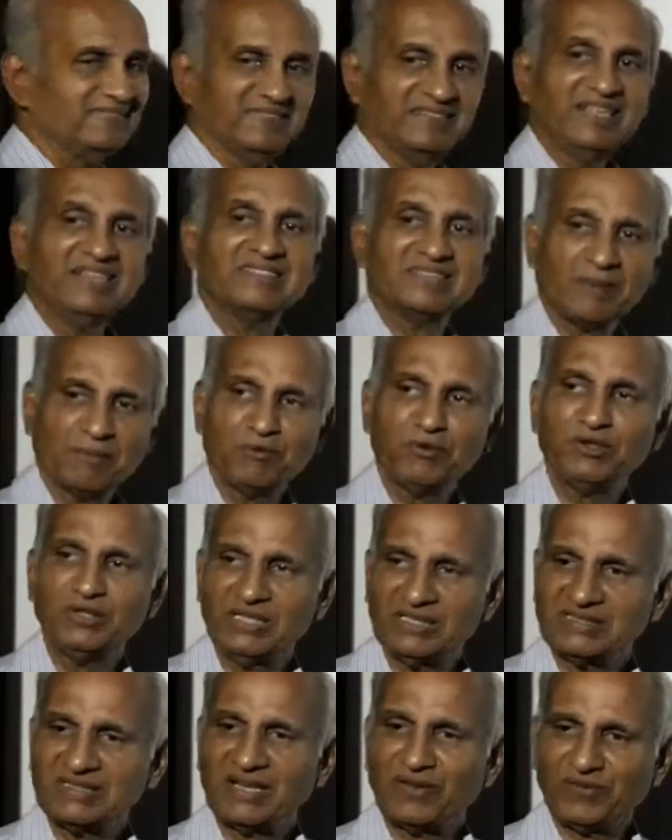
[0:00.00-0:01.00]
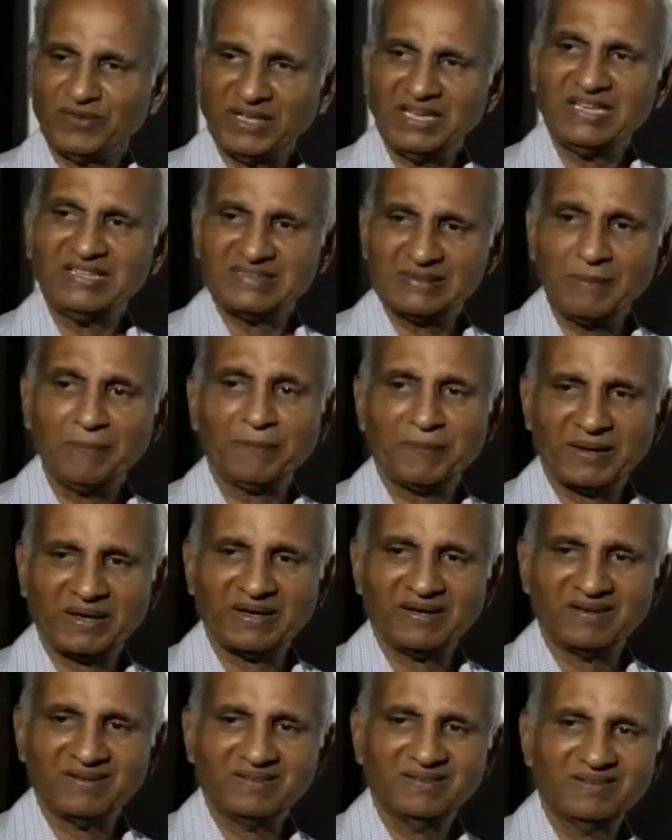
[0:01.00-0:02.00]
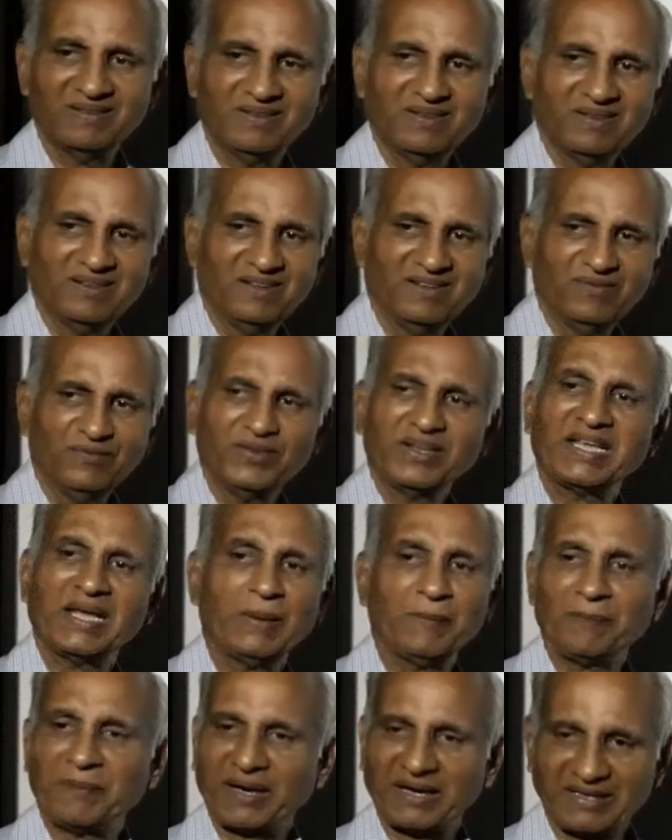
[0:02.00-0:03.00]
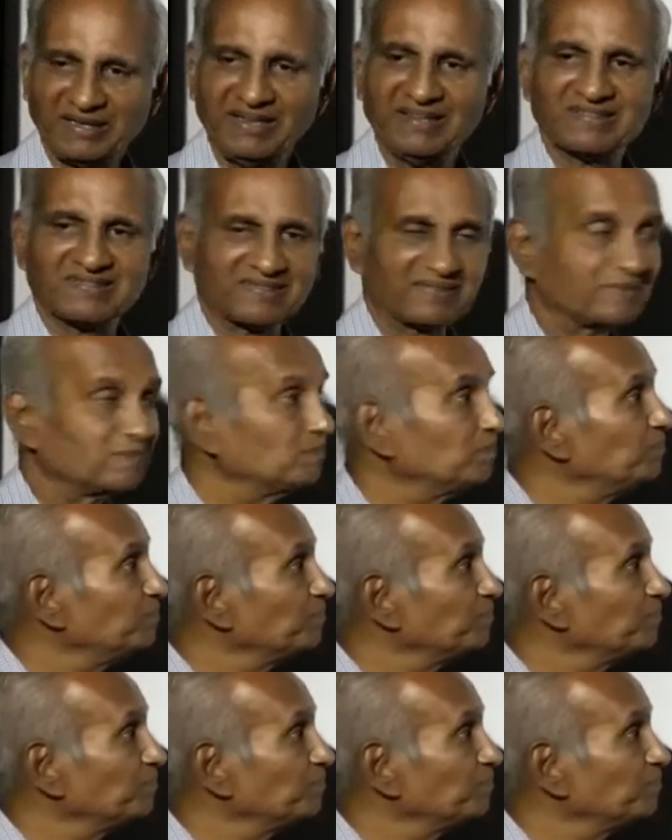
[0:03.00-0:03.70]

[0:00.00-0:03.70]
See, some of these are very simple. We can practice.